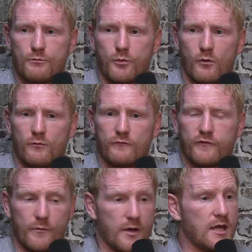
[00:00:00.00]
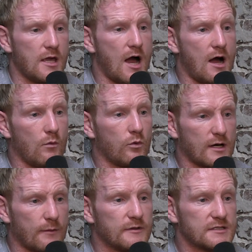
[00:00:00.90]
But for me, what
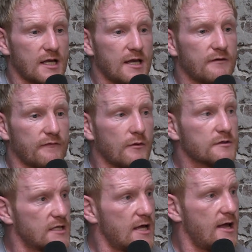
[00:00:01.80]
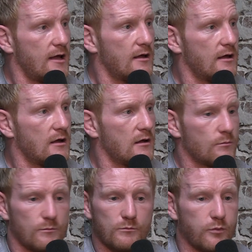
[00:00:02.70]
I'd be saying if I was there,
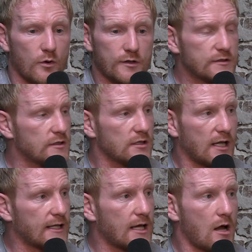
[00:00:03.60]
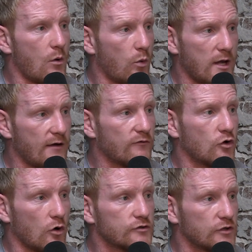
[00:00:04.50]
boys, like, we have
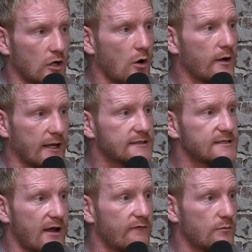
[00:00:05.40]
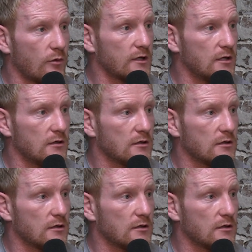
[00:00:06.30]
got to go against everybody.